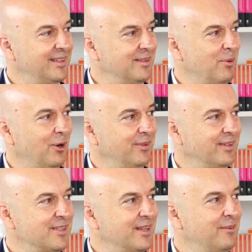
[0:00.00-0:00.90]
about
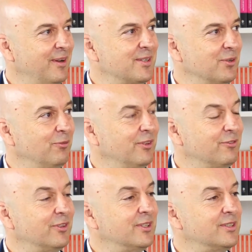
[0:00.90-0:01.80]
the generation of the
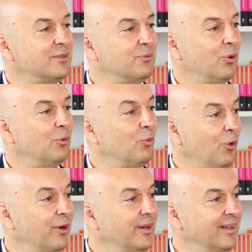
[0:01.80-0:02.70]
First World
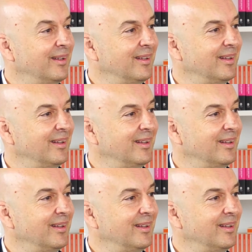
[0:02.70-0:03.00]
War. Yeah.